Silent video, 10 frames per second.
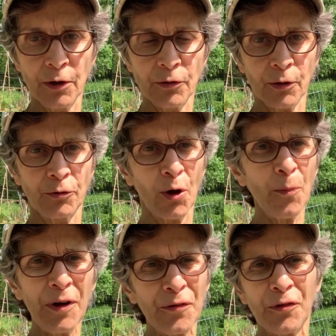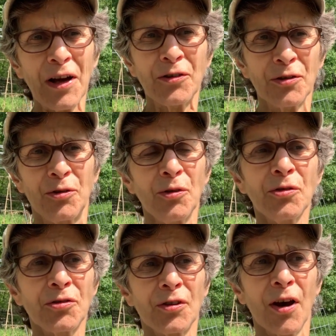So don't be afraid to do
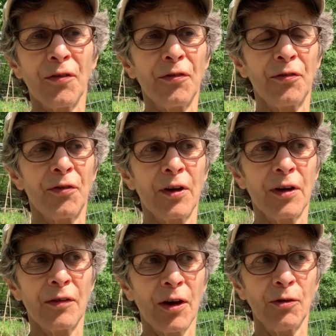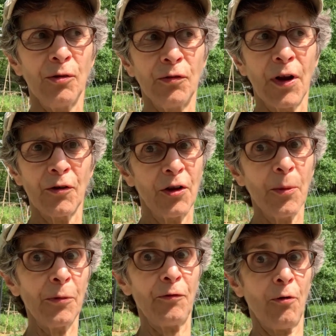stuff that you've never
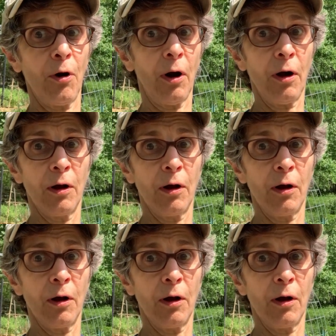done before.